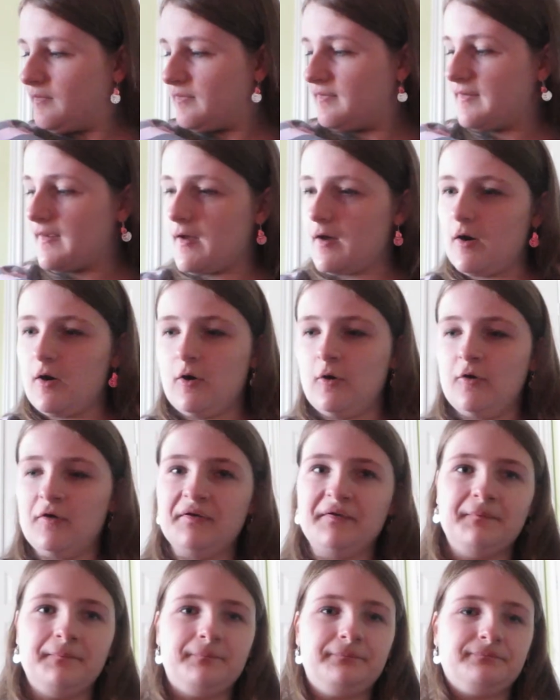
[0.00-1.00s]
So
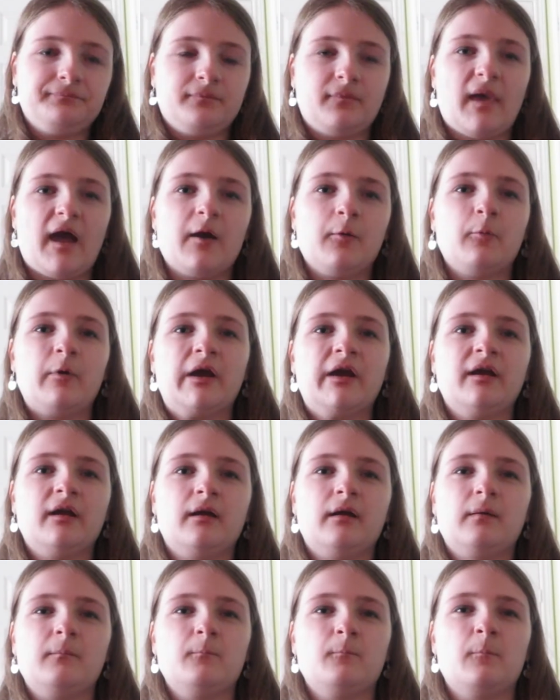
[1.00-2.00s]
I
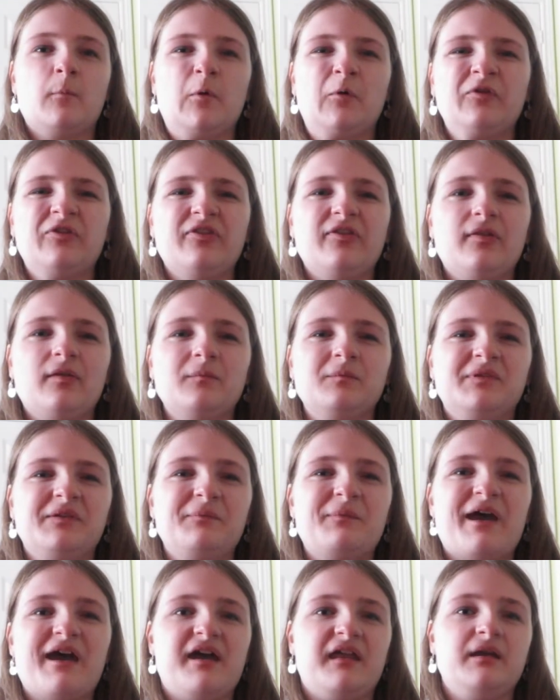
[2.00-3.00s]
wear most of them
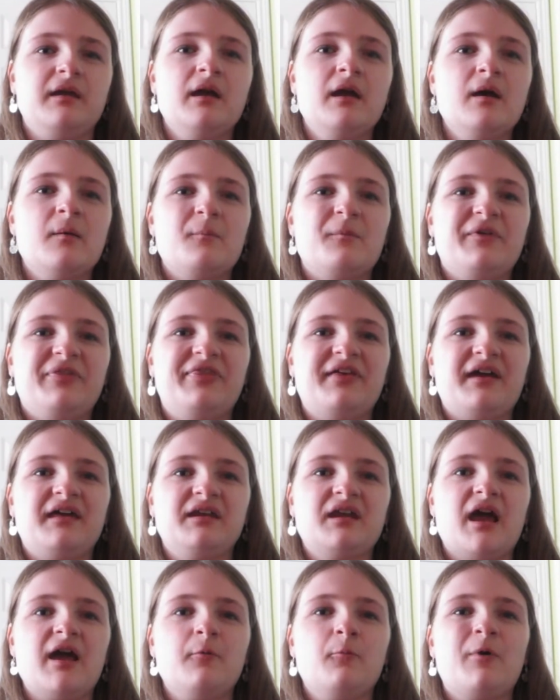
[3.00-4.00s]
to bed, but
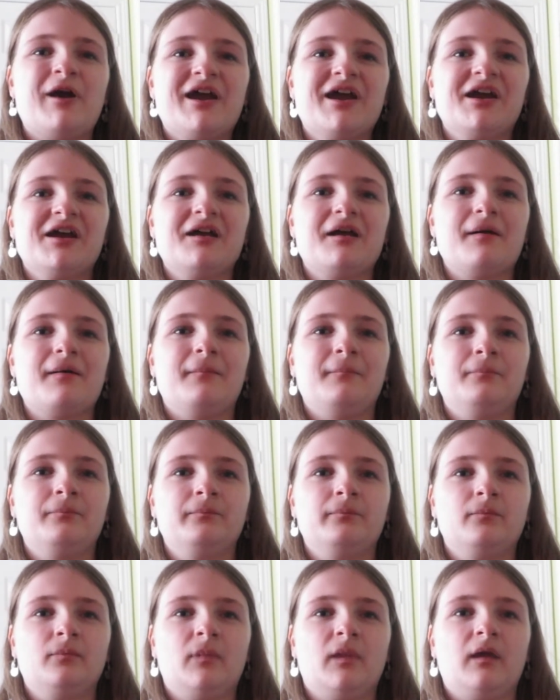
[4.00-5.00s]
then I wear,
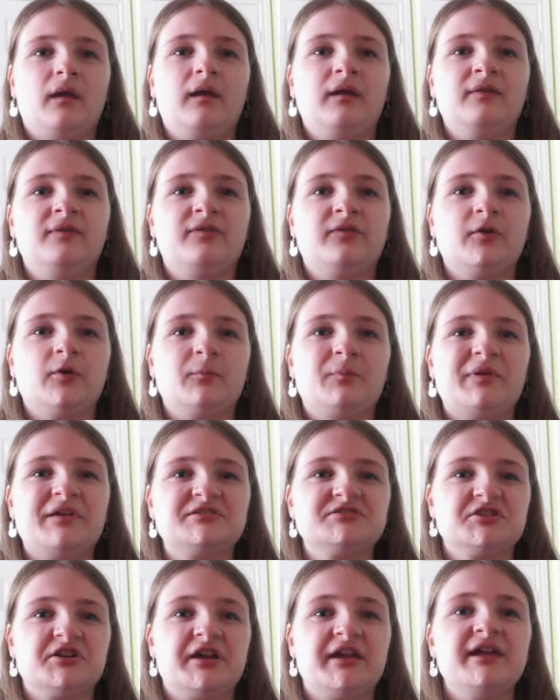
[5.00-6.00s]
insert
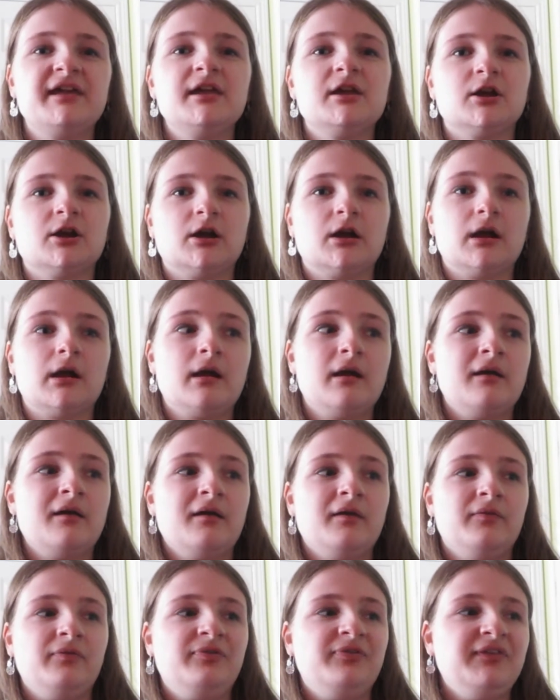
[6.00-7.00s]
picture here,
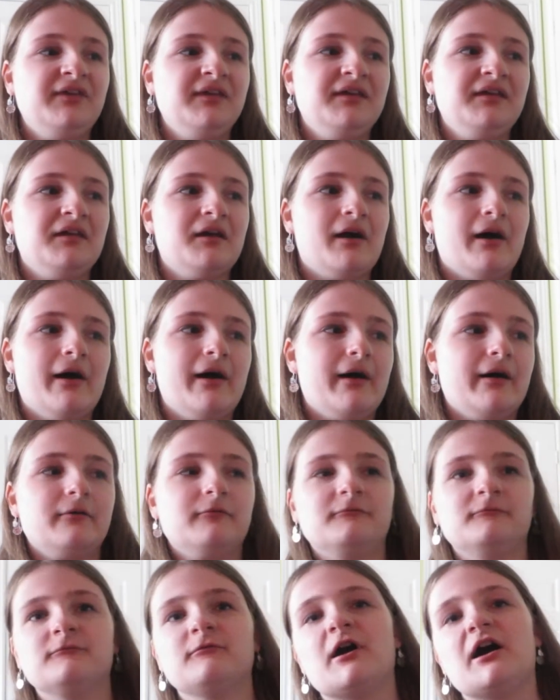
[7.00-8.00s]
the
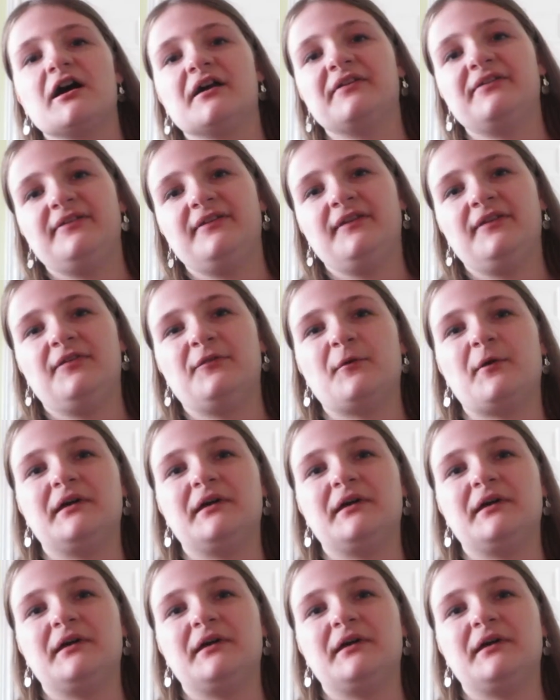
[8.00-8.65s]
Roxy